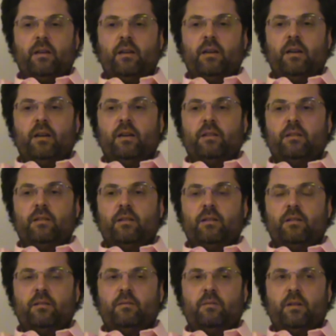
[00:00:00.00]

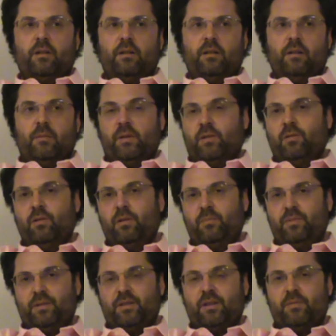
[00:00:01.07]
And all
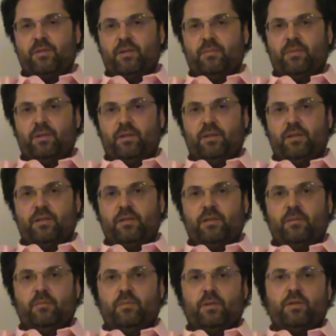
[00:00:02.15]
precepts are pretty easy,
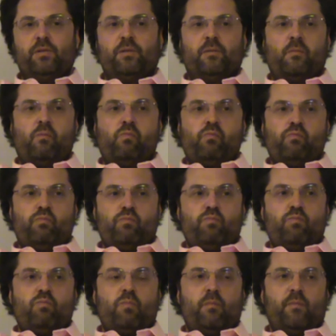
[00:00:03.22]
but
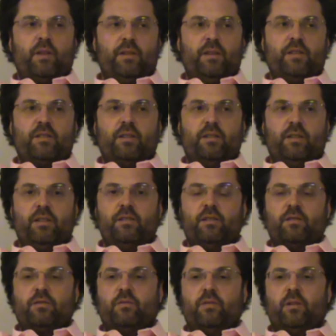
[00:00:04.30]
these are the
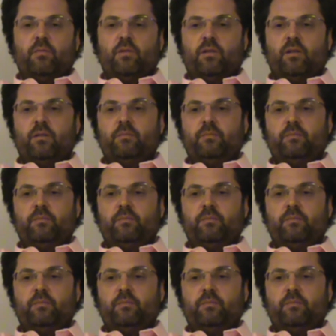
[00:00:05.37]
easiest of them all.